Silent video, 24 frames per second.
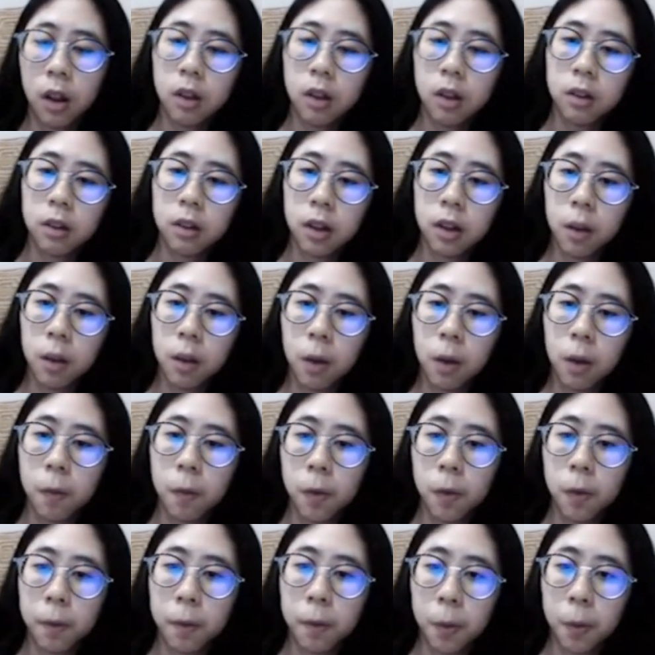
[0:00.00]
The second one
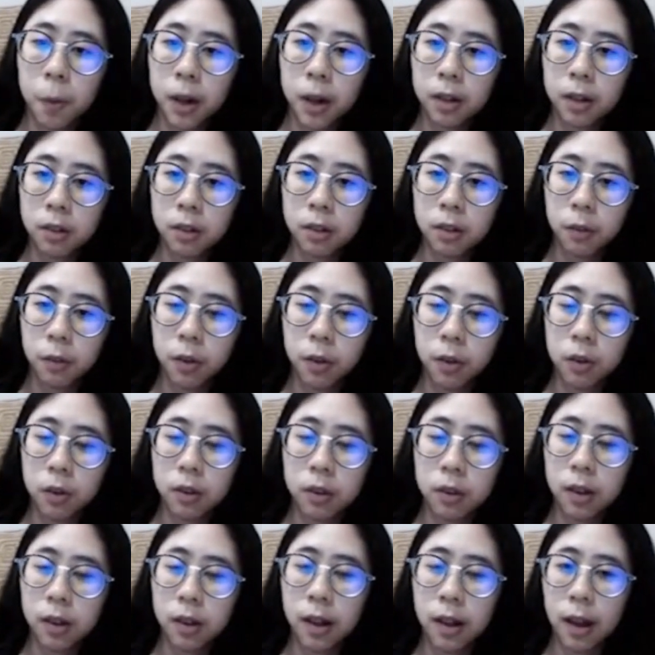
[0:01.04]
will be what is the
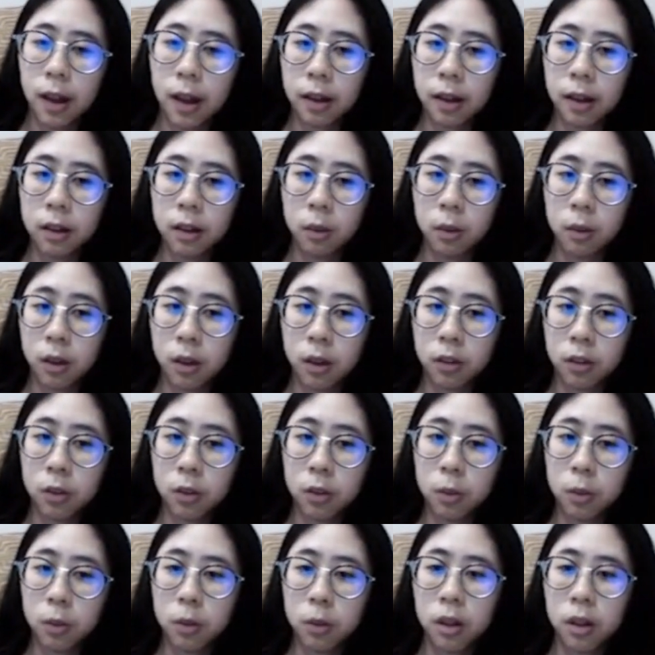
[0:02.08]
frequency that higher education
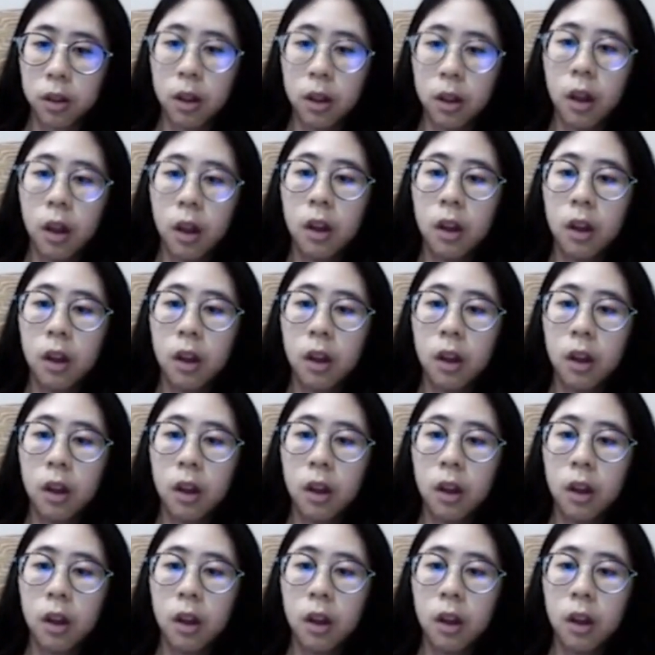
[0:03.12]
students